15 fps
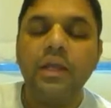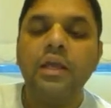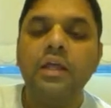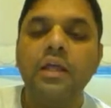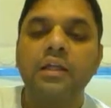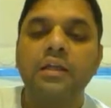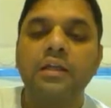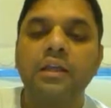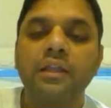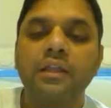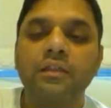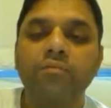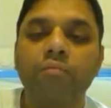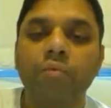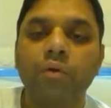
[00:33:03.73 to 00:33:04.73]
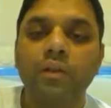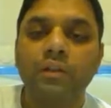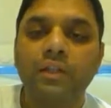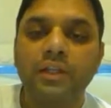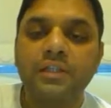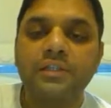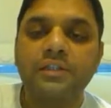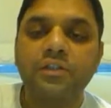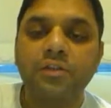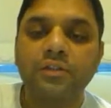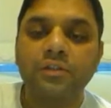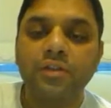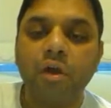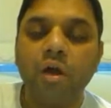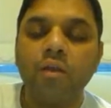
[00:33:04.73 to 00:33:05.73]
Right?
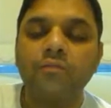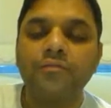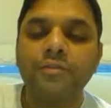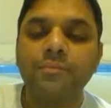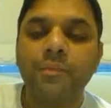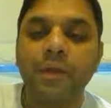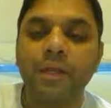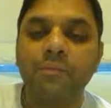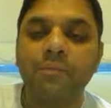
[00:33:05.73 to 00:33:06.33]
This solves